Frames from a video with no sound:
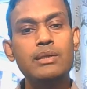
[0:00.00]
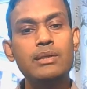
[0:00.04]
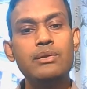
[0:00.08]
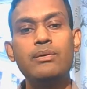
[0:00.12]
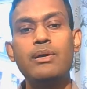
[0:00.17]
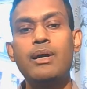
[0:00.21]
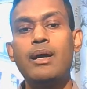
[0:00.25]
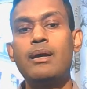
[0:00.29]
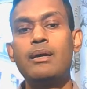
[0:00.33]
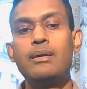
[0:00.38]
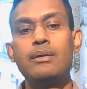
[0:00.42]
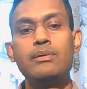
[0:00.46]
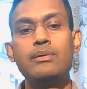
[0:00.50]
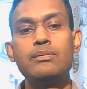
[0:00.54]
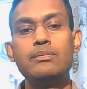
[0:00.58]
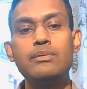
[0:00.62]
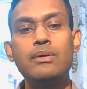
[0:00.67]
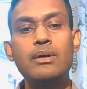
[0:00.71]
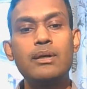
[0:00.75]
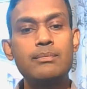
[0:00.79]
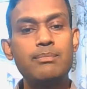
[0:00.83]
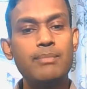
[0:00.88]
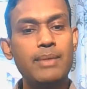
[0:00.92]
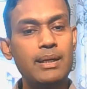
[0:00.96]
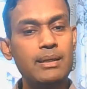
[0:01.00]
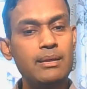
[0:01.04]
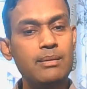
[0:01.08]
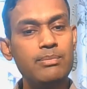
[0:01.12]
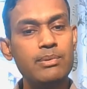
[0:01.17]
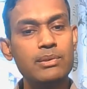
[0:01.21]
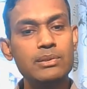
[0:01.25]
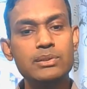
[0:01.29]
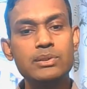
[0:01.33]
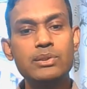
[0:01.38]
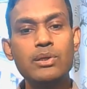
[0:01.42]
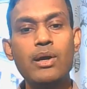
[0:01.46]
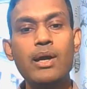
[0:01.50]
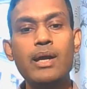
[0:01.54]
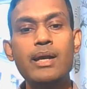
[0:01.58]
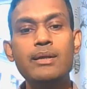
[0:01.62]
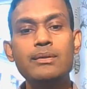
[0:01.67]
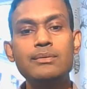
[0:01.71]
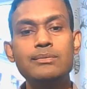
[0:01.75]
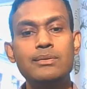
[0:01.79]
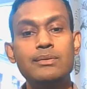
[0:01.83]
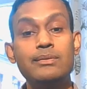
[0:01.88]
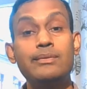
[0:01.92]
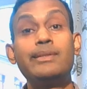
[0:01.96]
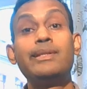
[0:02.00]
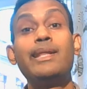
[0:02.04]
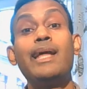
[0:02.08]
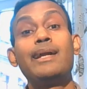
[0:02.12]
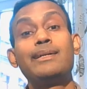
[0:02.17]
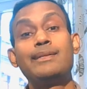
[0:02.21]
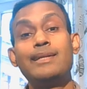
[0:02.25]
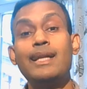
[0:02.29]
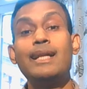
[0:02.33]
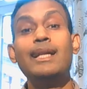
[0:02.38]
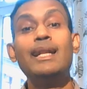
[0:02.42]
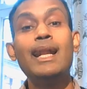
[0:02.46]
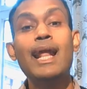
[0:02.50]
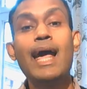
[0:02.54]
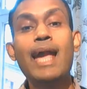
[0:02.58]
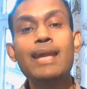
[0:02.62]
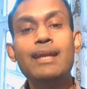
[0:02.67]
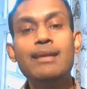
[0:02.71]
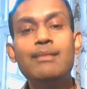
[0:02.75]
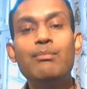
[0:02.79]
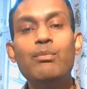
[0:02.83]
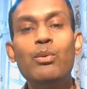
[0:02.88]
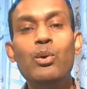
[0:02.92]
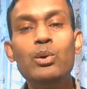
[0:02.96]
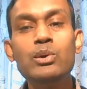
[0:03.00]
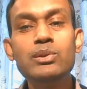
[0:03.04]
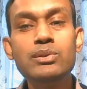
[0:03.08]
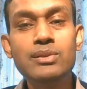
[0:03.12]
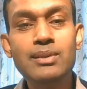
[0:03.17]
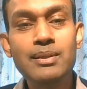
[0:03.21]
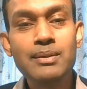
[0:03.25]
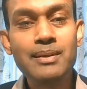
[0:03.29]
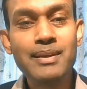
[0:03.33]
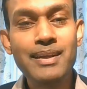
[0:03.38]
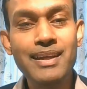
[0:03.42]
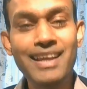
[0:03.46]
You got multiple choice that I like most